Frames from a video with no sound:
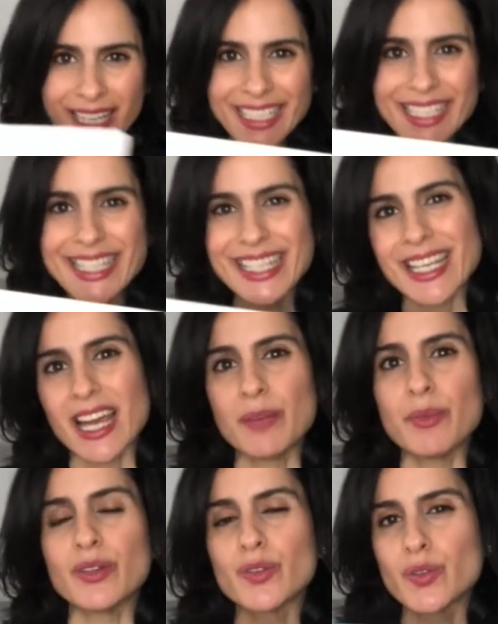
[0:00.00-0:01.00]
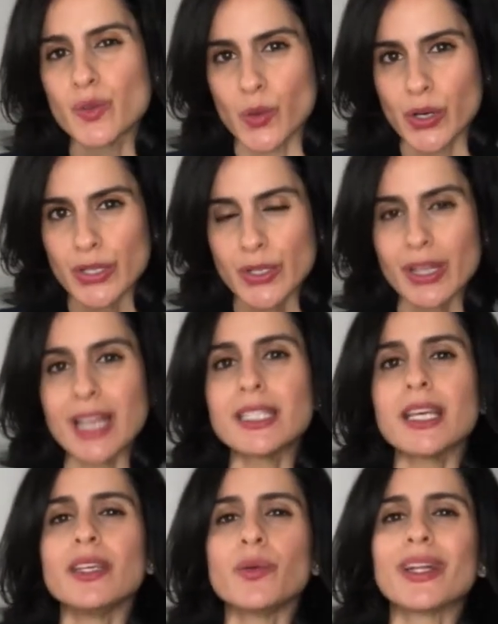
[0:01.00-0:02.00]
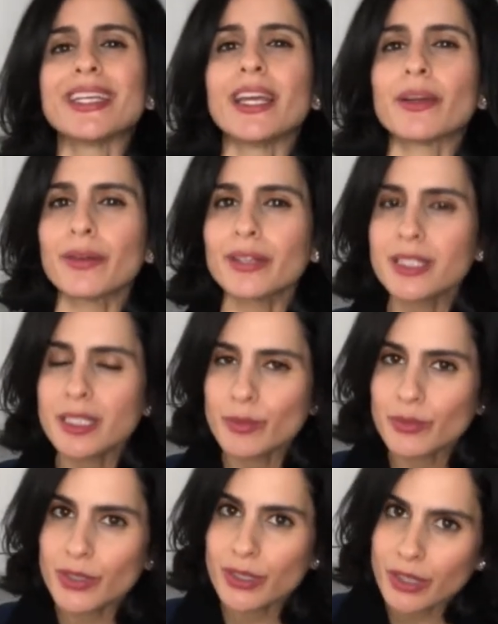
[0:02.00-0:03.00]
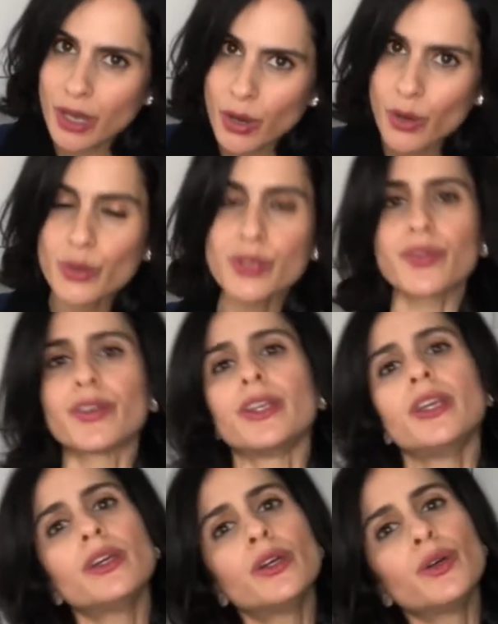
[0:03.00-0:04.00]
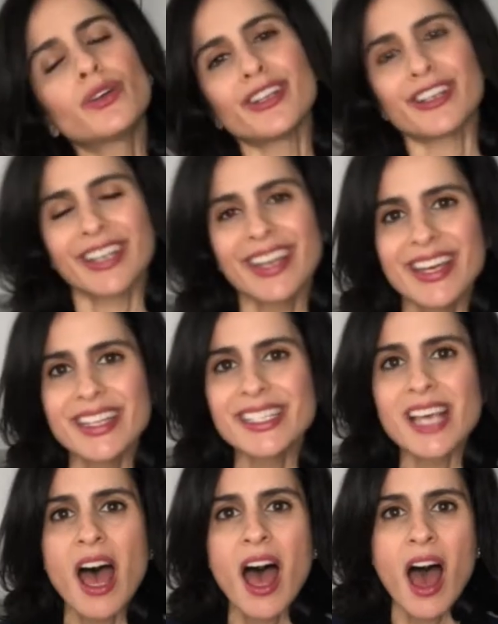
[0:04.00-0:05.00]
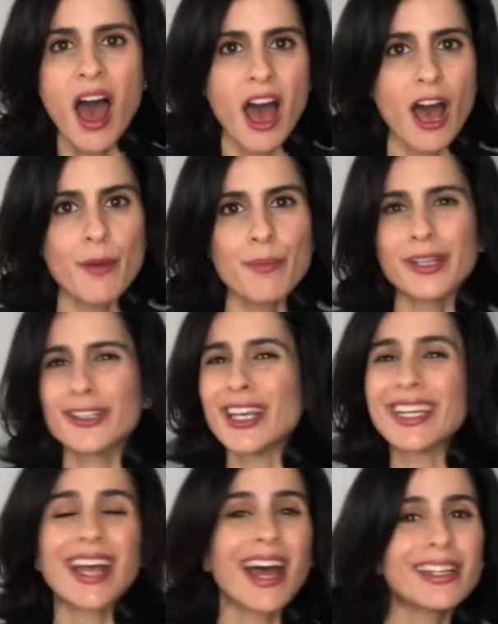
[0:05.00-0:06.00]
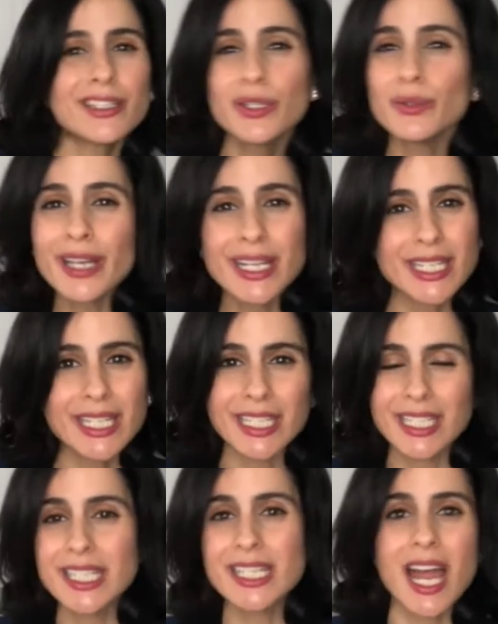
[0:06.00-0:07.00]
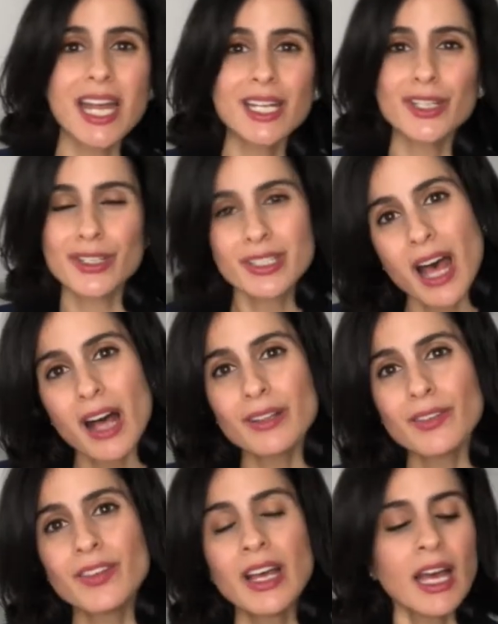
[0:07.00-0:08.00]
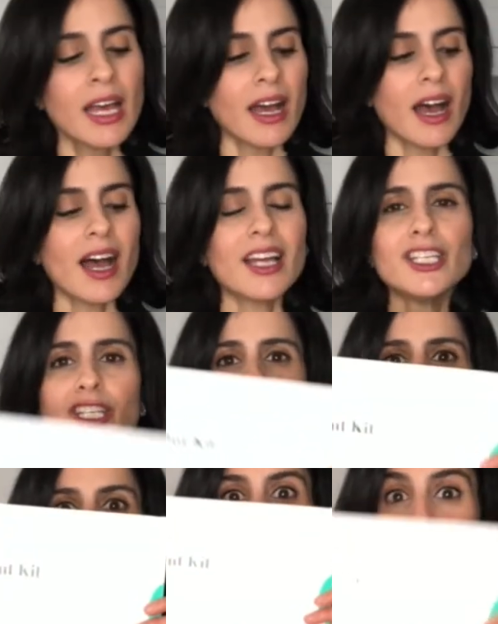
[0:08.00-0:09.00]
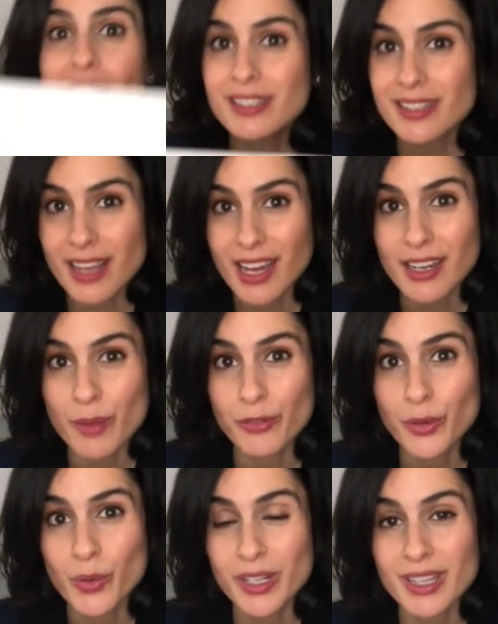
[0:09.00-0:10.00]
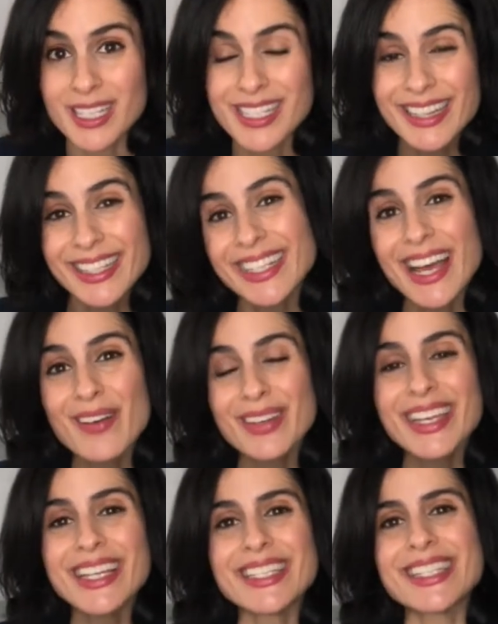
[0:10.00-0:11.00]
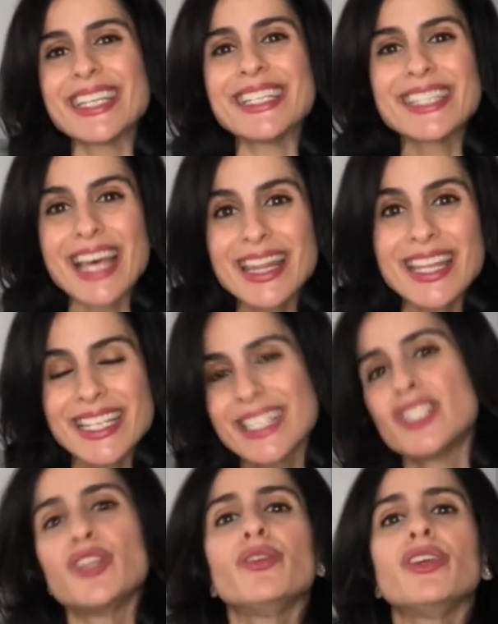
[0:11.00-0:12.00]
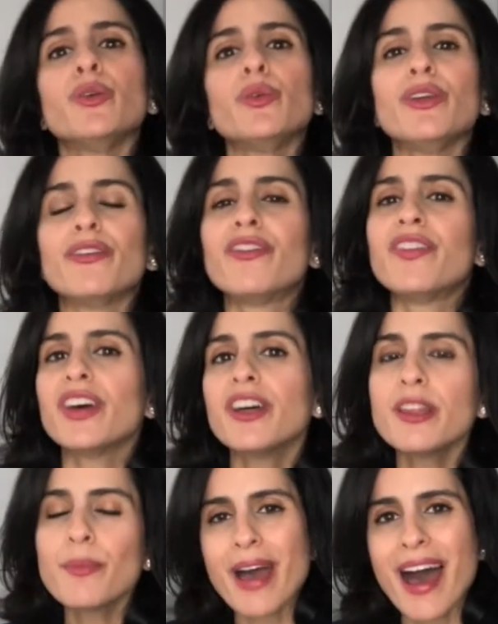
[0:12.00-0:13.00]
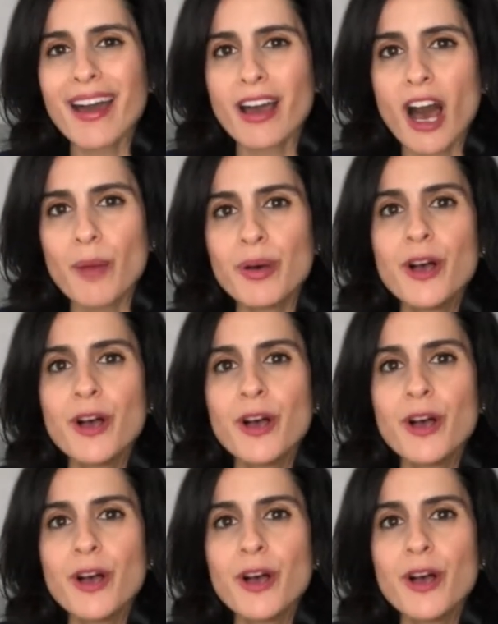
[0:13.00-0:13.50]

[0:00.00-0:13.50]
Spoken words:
consignment store. So let's say you want to get rid of some clothes for you or your kids, but you're like kind of too lazy to consign it yourself. You just sign up for one of these clean out kits. They send this to you. You fill the bag up